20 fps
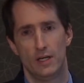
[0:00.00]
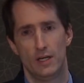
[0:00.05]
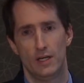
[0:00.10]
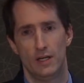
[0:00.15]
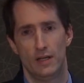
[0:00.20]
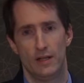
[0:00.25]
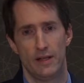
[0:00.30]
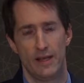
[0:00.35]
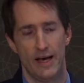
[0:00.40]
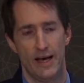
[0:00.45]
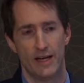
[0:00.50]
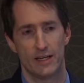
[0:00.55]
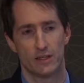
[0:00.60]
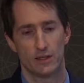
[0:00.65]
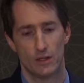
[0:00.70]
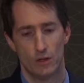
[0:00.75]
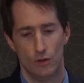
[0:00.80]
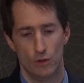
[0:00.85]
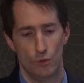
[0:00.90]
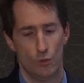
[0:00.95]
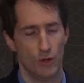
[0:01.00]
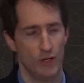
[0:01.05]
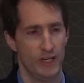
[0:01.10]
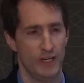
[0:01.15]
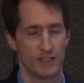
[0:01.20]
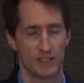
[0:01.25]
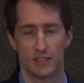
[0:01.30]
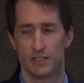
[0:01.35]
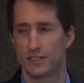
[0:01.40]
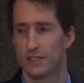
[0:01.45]
that one
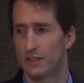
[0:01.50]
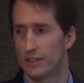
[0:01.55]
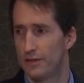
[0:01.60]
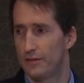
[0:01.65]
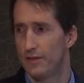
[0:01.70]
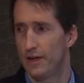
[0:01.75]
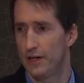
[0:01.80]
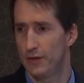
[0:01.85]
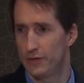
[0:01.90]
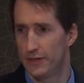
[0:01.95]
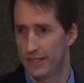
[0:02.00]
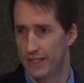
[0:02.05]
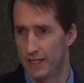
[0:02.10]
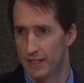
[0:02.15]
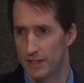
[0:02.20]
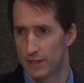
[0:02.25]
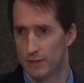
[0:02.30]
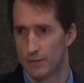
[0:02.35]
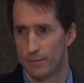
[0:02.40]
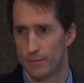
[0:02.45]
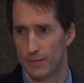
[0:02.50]
necessarily followed the other.